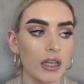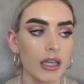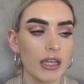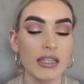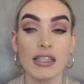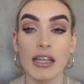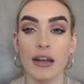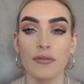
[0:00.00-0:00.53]

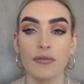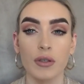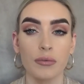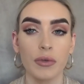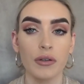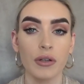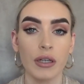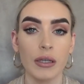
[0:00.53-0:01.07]
instead of
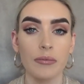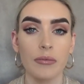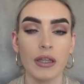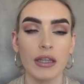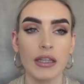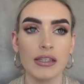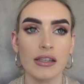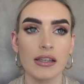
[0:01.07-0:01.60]
numbing cream
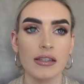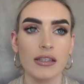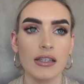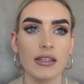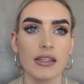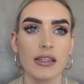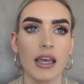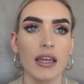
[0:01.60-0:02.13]
in this
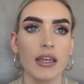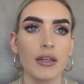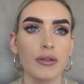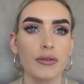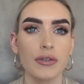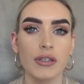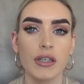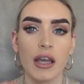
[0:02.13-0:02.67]
instance, they
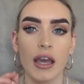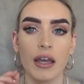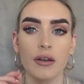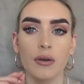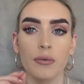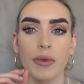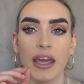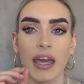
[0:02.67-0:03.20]
used a
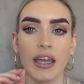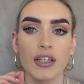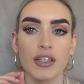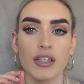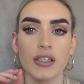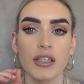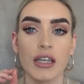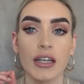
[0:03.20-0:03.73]
numbing
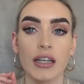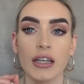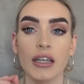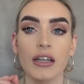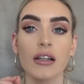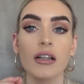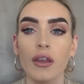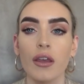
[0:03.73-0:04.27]
agent in a
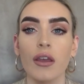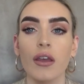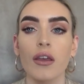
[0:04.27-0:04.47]
needle.